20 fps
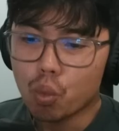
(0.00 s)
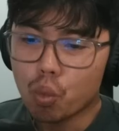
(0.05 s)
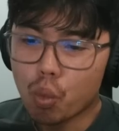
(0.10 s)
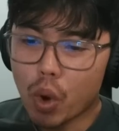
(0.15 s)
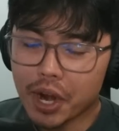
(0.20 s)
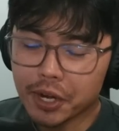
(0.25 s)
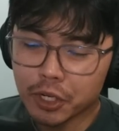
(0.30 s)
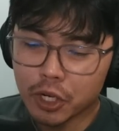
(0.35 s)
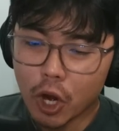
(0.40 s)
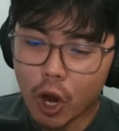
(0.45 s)

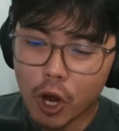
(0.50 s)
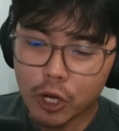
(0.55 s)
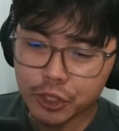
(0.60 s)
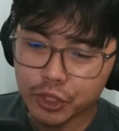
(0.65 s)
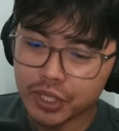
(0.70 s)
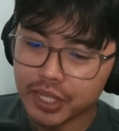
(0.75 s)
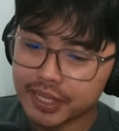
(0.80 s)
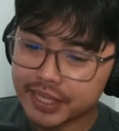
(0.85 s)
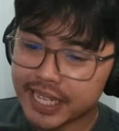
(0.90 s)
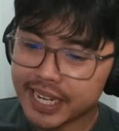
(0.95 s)
1 cost
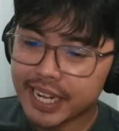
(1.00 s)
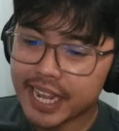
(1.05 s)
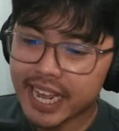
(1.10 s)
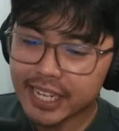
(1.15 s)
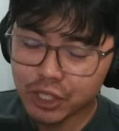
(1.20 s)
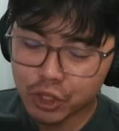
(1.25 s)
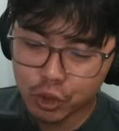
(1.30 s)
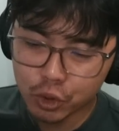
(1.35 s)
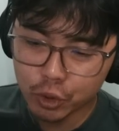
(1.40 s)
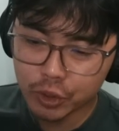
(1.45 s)

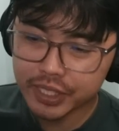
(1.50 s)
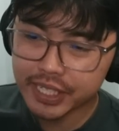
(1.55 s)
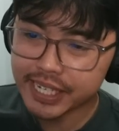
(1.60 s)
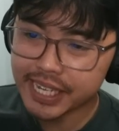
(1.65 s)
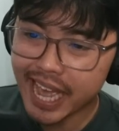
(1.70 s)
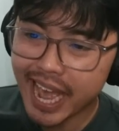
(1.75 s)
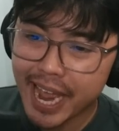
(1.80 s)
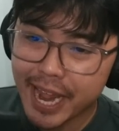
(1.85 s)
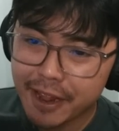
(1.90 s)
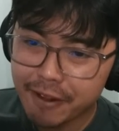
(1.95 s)
Degetsu
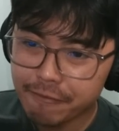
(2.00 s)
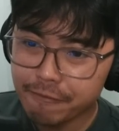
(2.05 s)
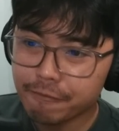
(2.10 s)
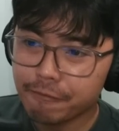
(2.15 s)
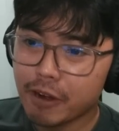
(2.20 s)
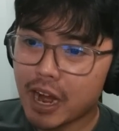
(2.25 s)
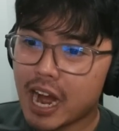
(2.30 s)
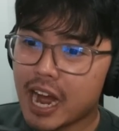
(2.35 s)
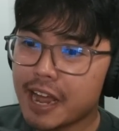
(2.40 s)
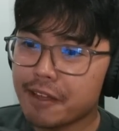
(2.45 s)
DA,
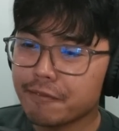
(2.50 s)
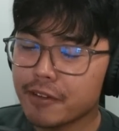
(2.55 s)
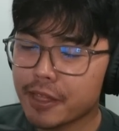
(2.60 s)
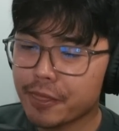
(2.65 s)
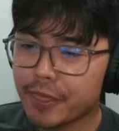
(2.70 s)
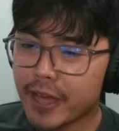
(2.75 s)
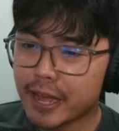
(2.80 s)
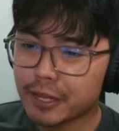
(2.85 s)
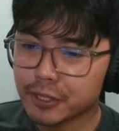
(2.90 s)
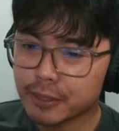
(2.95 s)

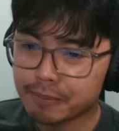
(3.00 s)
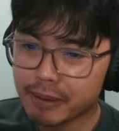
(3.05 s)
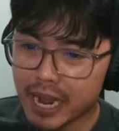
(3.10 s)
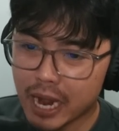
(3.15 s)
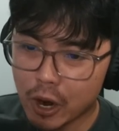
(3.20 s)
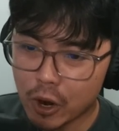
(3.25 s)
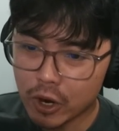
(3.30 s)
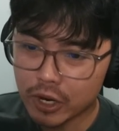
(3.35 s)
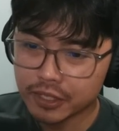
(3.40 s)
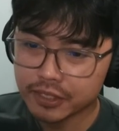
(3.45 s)
5,000
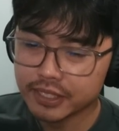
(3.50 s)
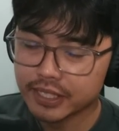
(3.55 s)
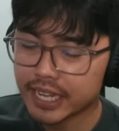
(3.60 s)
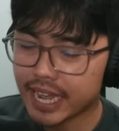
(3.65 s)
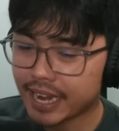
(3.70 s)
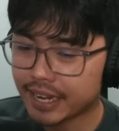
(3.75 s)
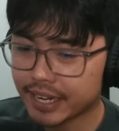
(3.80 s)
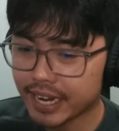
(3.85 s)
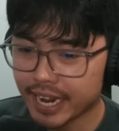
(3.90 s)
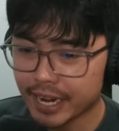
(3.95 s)
power,
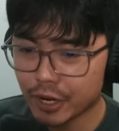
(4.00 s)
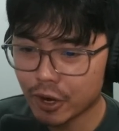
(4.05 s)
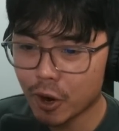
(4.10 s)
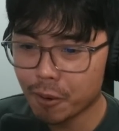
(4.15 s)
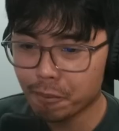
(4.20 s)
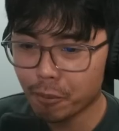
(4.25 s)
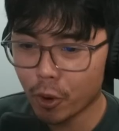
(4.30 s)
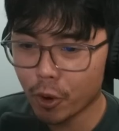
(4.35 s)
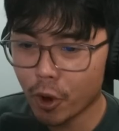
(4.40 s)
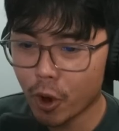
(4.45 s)
10k
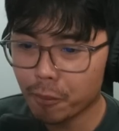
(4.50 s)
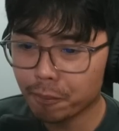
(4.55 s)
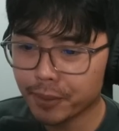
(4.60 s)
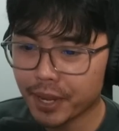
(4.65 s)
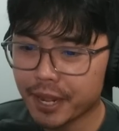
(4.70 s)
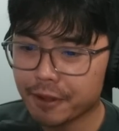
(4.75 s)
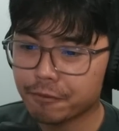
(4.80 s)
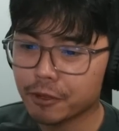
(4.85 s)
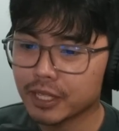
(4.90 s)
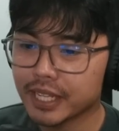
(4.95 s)
combo. On
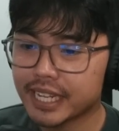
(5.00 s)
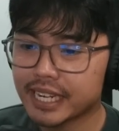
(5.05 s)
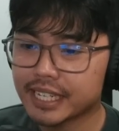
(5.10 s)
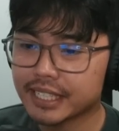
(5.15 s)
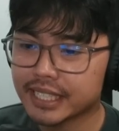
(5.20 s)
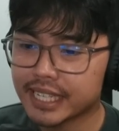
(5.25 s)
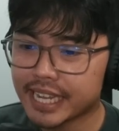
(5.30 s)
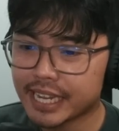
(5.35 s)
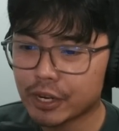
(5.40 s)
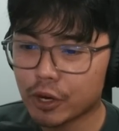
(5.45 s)
play, if your leader is
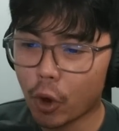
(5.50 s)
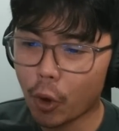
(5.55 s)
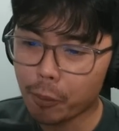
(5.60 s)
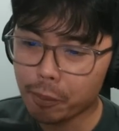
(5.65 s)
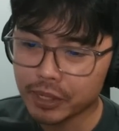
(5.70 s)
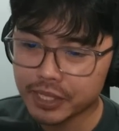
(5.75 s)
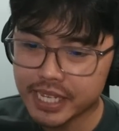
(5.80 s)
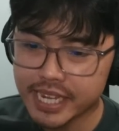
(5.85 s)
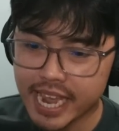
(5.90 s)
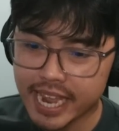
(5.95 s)
King
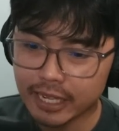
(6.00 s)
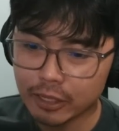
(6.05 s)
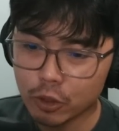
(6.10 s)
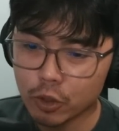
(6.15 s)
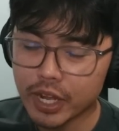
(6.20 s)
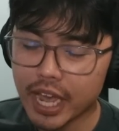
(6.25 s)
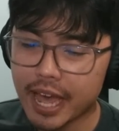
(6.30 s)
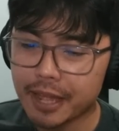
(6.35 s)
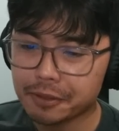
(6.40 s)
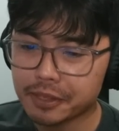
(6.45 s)
Goma DA,
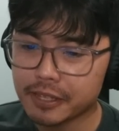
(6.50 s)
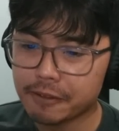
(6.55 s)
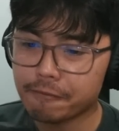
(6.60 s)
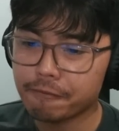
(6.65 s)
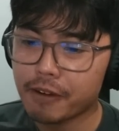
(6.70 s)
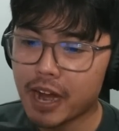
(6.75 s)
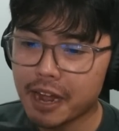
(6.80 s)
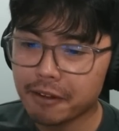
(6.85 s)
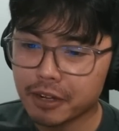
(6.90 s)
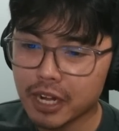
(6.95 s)
look at the
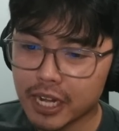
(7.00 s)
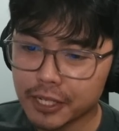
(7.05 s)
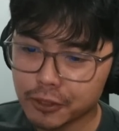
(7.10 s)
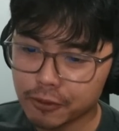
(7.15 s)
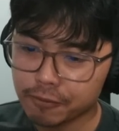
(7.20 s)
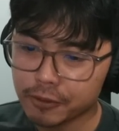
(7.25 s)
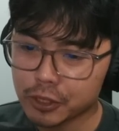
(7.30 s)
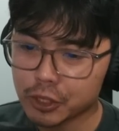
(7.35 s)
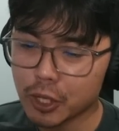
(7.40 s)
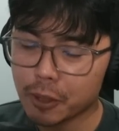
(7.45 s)
5 cards at
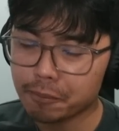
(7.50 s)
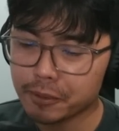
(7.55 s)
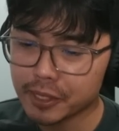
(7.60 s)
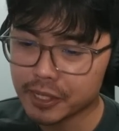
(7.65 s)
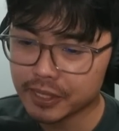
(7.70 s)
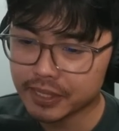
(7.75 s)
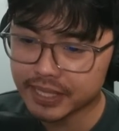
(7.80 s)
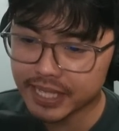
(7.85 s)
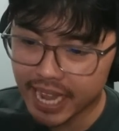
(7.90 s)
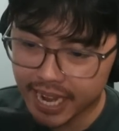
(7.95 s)
the top of
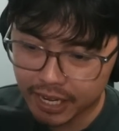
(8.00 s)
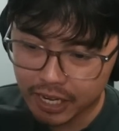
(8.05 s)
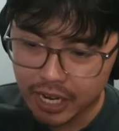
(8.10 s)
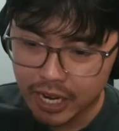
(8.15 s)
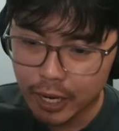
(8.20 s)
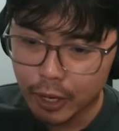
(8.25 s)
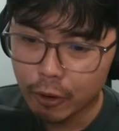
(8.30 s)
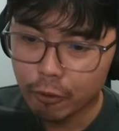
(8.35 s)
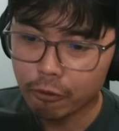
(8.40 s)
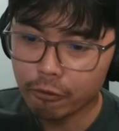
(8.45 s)
your deck,
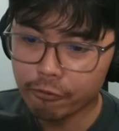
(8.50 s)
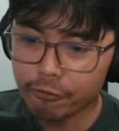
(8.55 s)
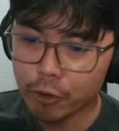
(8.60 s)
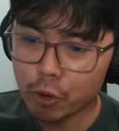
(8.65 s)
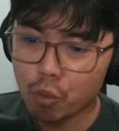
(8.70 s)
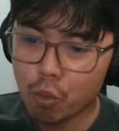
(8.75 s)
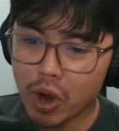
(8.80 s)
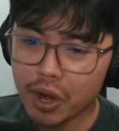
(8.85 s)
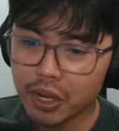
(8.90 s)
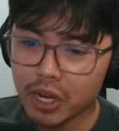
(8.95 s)
reveal
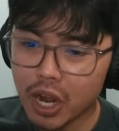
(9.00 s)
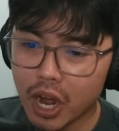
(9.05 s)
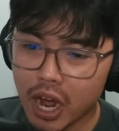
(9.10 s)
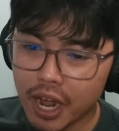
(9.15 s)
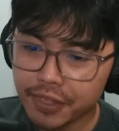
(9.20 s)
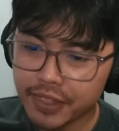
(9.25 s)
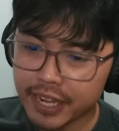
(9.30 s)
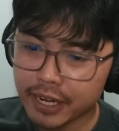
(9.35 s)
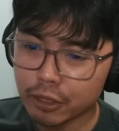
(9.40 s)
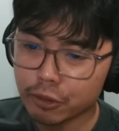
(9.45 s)
1
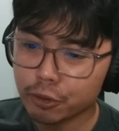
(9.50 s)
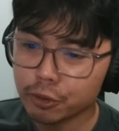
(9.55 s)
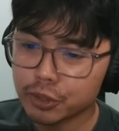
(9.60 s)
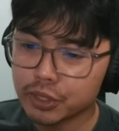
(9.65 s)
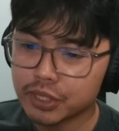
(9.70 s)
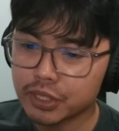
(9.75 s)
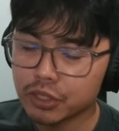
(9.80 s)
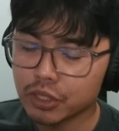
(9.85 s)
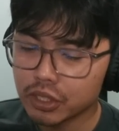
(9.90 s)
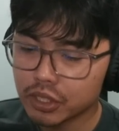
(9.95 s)
card that
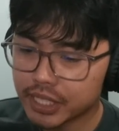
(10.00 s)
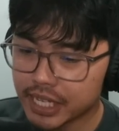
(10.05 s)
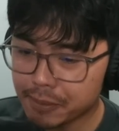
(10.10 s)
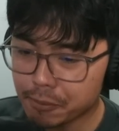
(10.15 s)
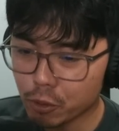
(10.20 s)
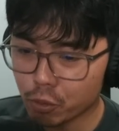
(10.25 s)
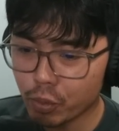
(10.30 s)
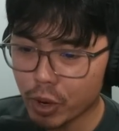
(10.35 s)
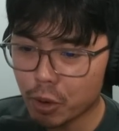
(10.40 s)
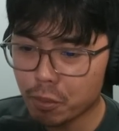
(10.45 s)
includes
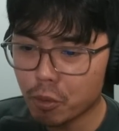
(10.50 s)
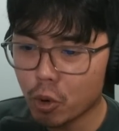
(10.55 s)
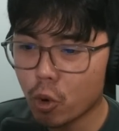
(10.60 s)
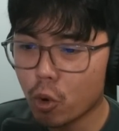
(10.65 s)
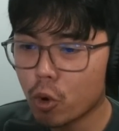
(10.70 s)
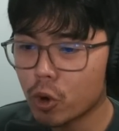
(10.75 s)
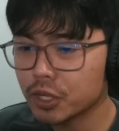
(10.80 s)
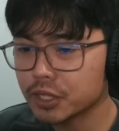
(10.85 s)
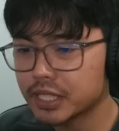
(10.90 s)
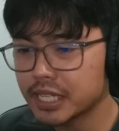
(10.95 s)
Demon Realm
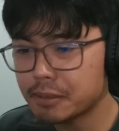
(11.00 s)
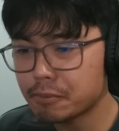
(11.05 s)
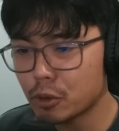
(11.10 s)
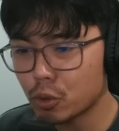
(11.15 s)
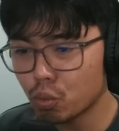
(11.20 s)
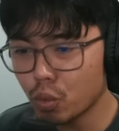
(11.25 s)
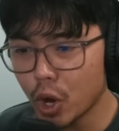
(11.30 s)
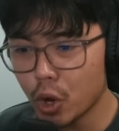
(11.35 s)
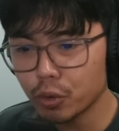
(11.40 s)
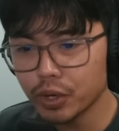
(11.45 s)
or Demon
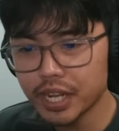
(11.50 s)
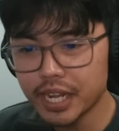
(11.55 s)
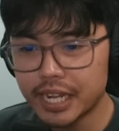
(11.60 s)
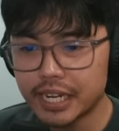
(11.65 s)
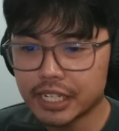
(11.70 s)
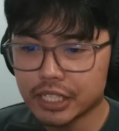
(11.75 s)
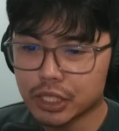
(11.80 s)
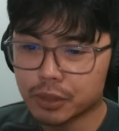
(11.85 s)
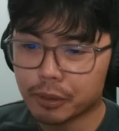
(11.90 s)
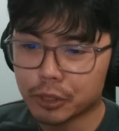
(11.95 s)
World in
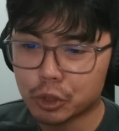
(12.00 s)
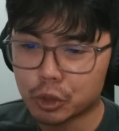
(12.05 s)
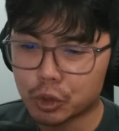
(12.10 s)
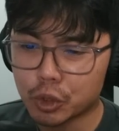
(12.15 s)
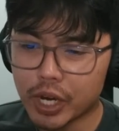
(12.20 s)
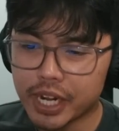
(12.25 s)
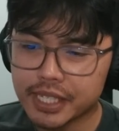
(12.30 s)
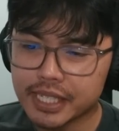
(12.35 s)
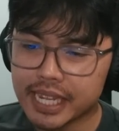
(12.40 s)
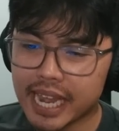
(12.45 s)
its special
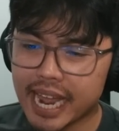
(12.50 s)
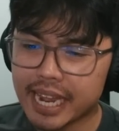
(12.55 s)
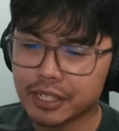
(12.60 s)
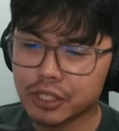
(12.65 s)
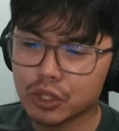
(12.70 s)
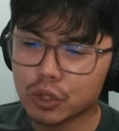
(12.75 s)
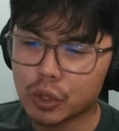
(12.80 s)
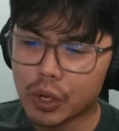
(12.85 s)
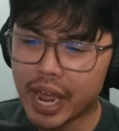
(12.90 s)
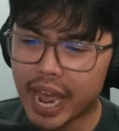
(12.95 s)
traits and add it
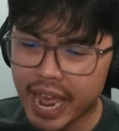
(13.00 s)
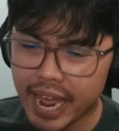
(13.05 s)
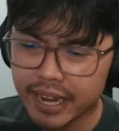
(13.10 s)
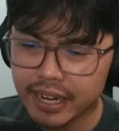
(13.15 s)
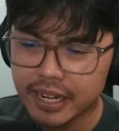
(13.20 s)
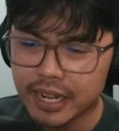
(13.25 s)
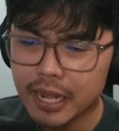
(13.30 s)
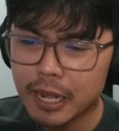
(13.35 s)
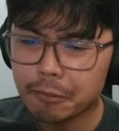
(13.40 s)
to your hand.